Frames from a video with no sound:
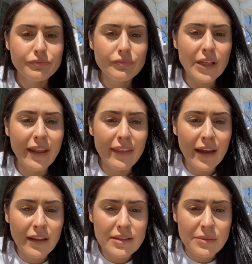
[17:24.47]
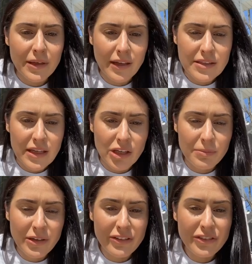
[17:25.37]
And then someone else said, you're
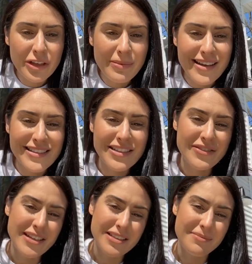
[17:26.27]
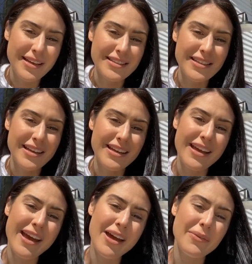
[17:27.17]
beautiful, your positivity is amazing.
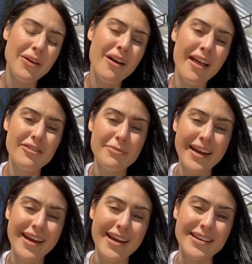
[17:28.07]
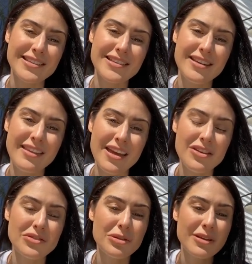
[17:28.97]
Yeah, we all have a past. Thank
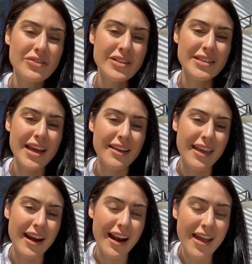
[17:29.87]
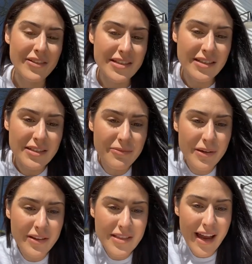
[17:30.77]
you so much for saying that. And I have addictive
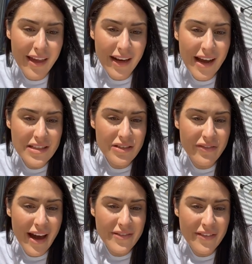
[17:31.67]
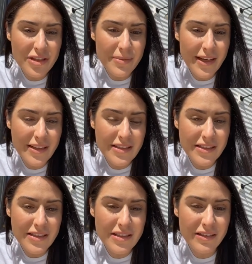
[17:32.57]
personality. I survived after being
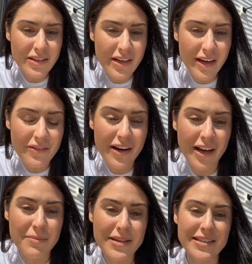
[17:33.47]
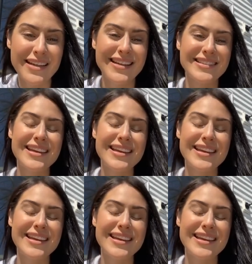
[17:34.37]
addicted to learning and running a business.